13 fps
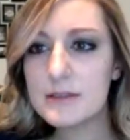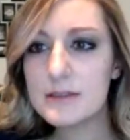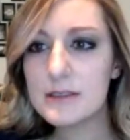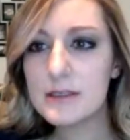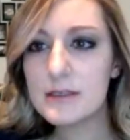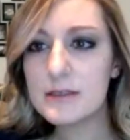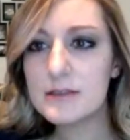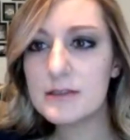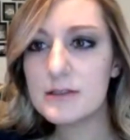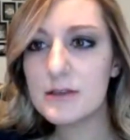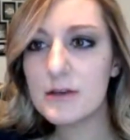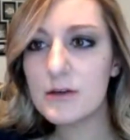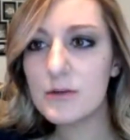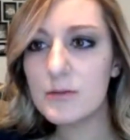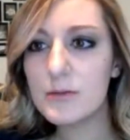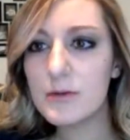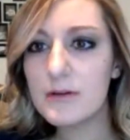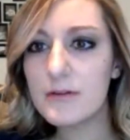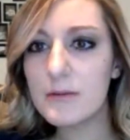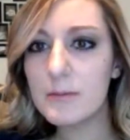see. So
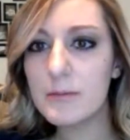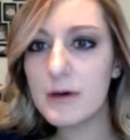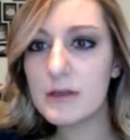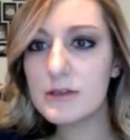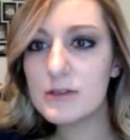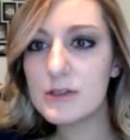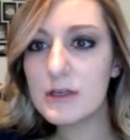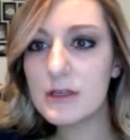the budget.